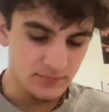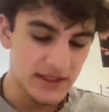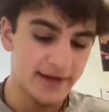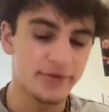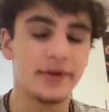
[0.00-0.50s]

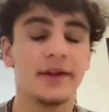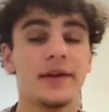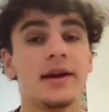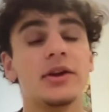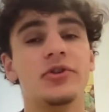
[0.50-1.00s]
After
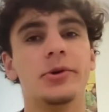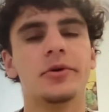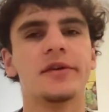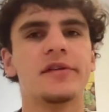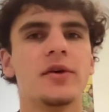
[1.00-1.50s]
that,
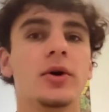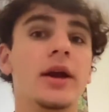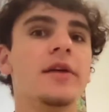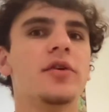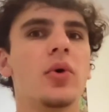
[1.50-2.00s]
engineers can say,
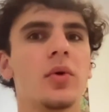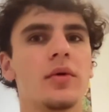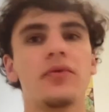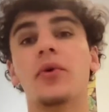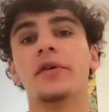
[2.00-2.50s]
okay, so
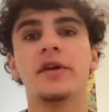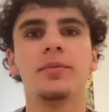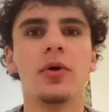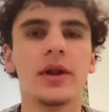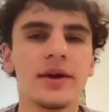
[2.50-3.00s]
for
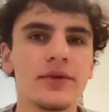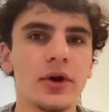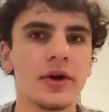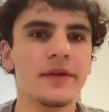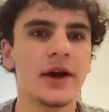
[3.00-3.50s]
example, if the
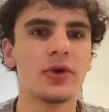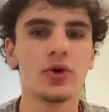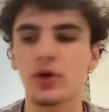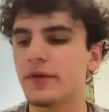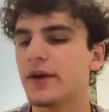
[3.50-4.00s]
container
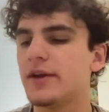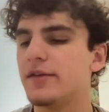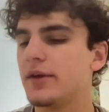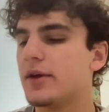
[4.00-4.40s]
contains,